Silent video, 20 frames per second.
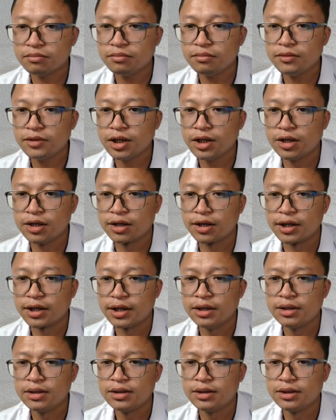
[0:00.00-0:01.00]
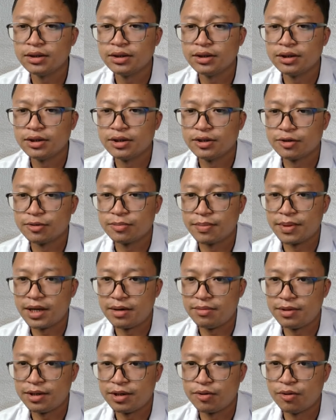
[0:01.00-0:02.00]
Okay, so
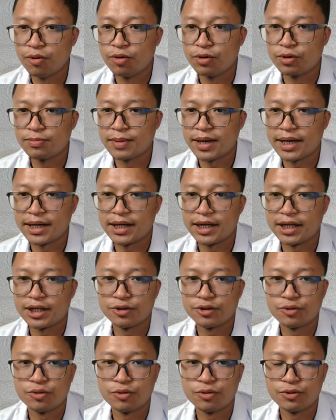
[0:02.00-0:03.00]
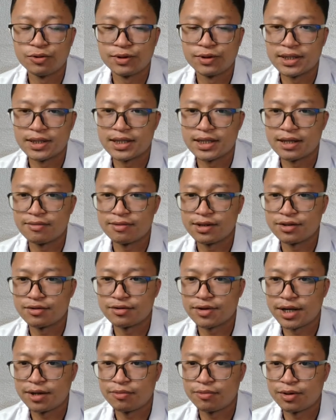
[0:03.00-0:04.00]
maybe gold might like to go to this levels,
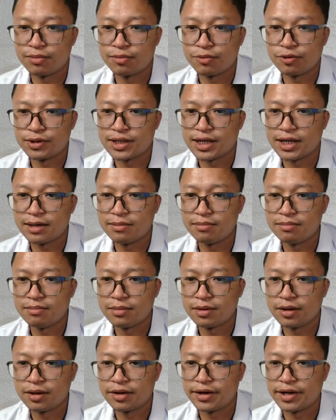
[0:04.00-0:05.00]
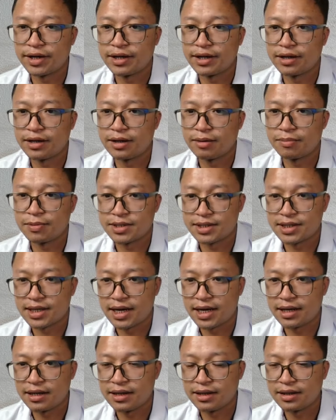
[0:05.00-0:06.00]
right, one more time, all right, on upper
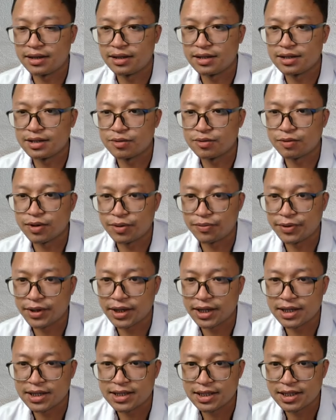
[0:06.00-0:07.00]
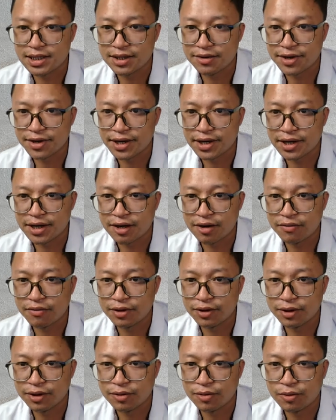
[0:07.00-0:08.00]
side. This is what we can see right now for
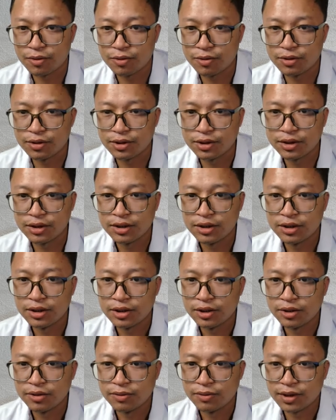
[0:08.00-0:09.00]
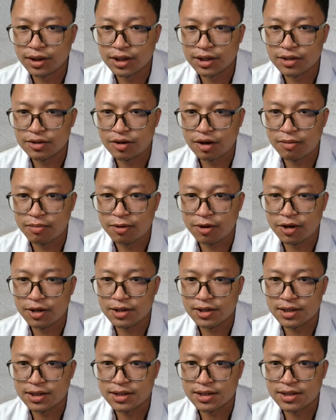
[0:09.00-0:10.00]
the gold with the stop
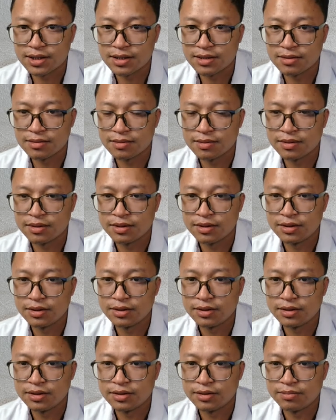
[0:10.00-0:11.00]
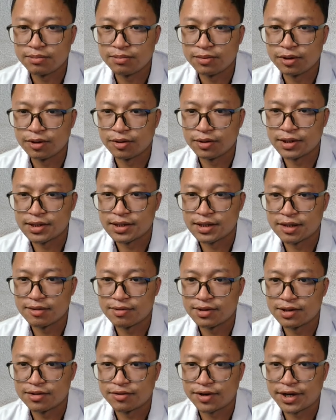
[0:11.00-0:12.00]
losses below this
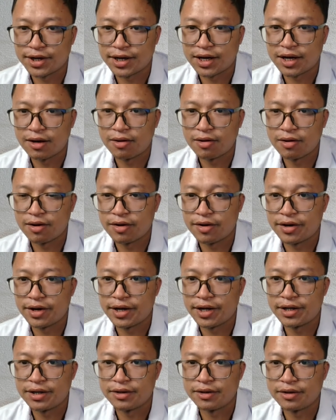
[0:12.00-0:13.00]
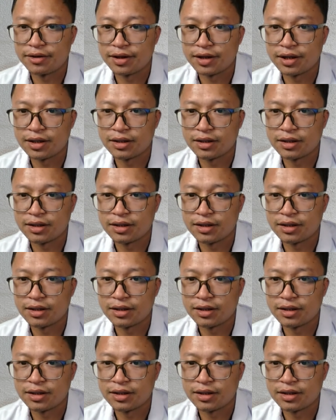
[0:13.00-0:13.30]
levels right now, all right? Okay,